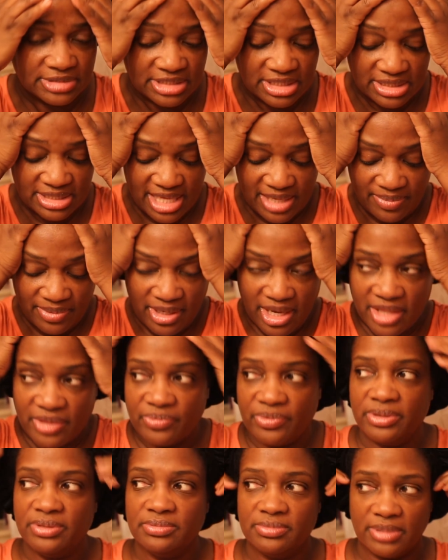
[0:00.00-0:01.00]
just like my
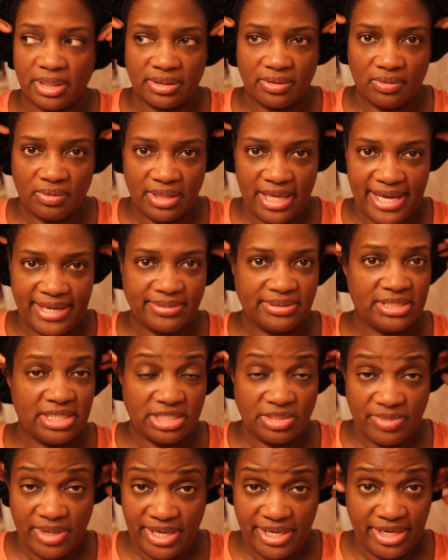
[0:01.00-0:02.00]
other one, I don't like it
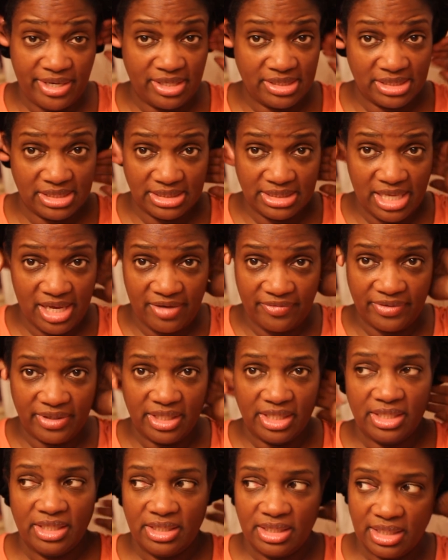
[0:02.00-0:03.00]
touching my ears and stuff.
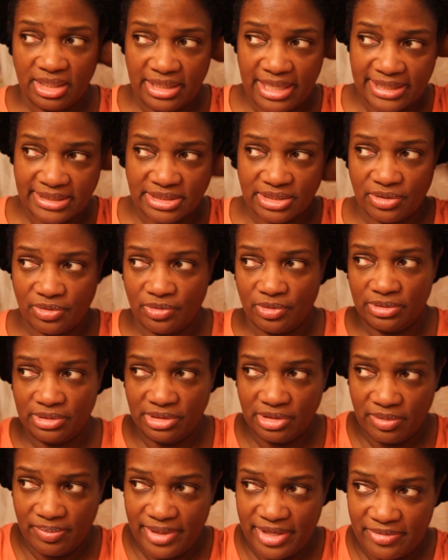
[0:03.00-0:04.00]
I like to go a
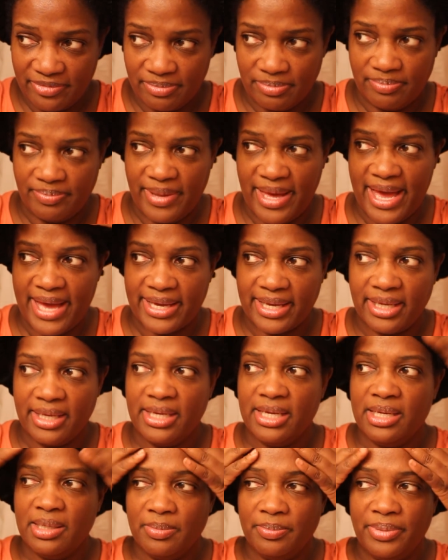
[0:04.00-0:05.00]
little bit back.
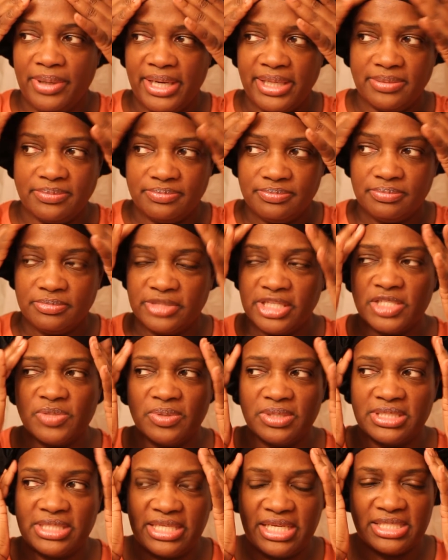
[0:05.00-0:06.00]
But this
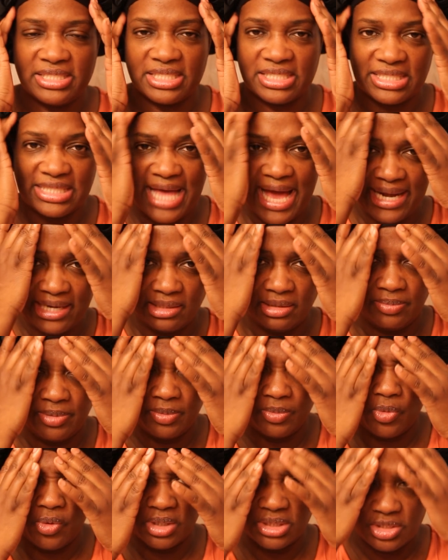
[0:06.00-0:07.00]
one tends to slide a little
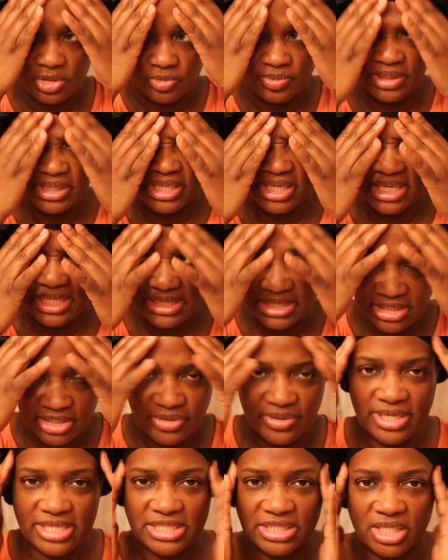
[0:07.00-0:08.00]
bit more too because
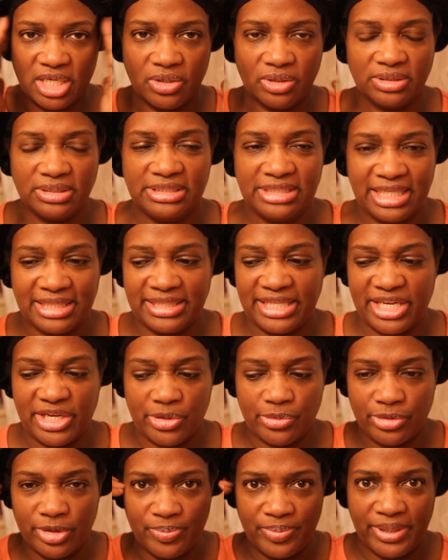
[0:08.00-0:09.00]
there is nothing
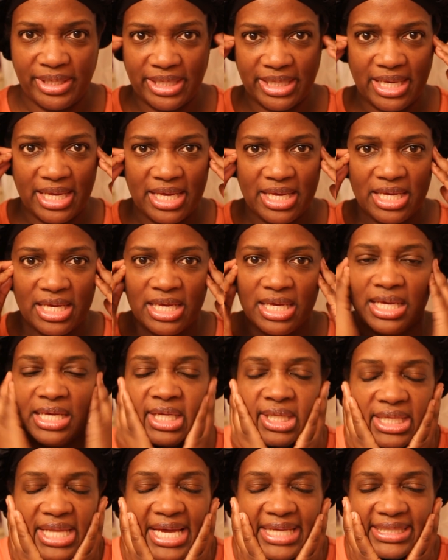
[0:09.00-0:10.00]
gripping
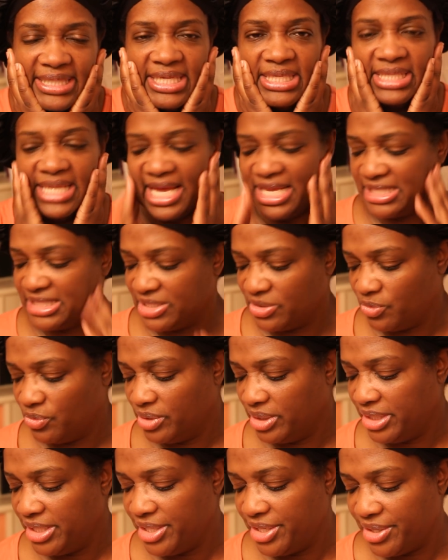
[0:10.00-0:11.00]
like the elastic
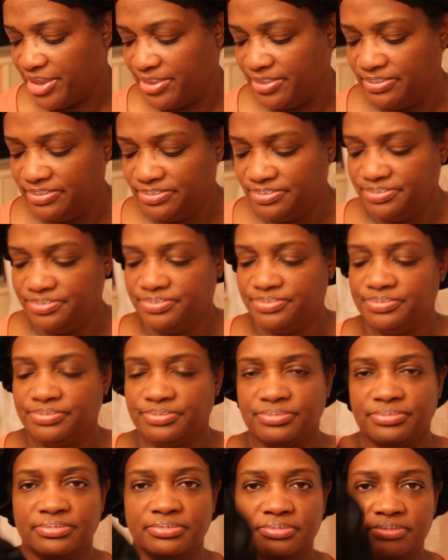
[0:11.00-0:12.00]
one here.
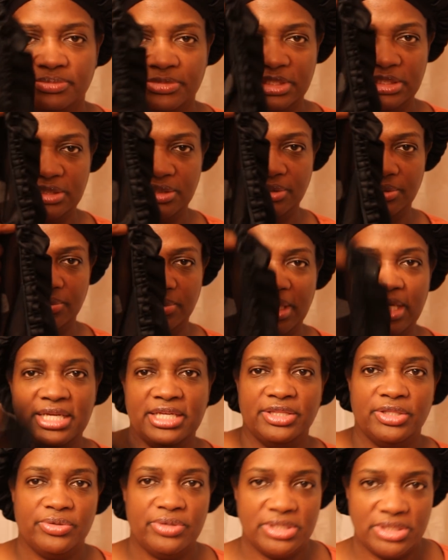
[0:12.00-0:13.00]
So
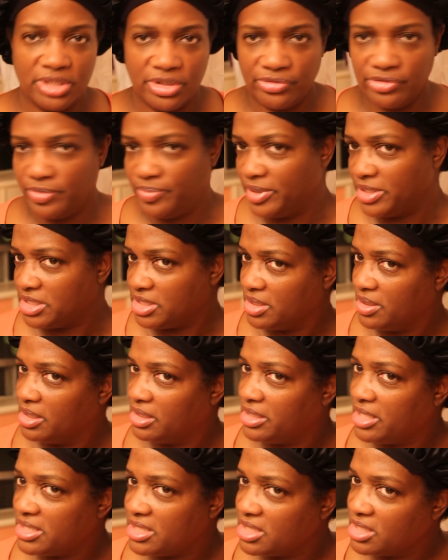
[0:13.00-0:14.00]
there is no grippage.
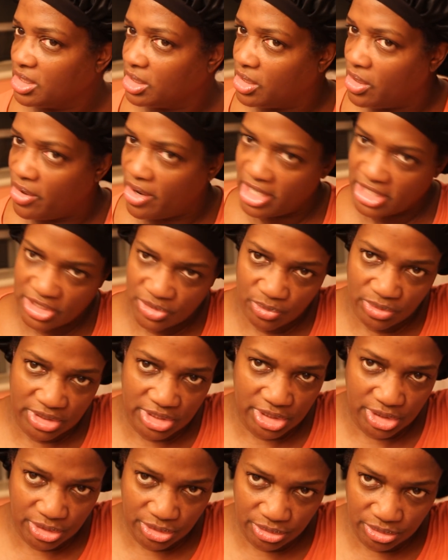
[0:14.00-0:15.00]
This is a large one
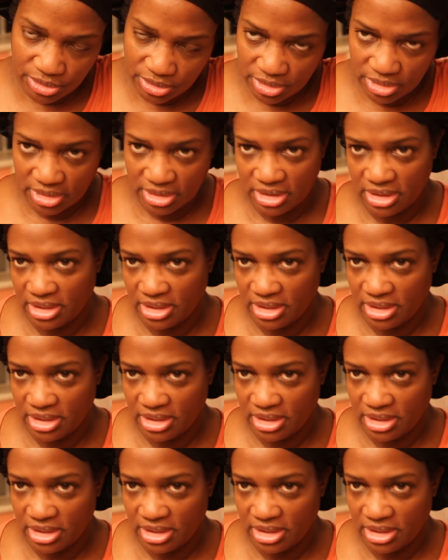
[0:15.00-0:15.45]
too.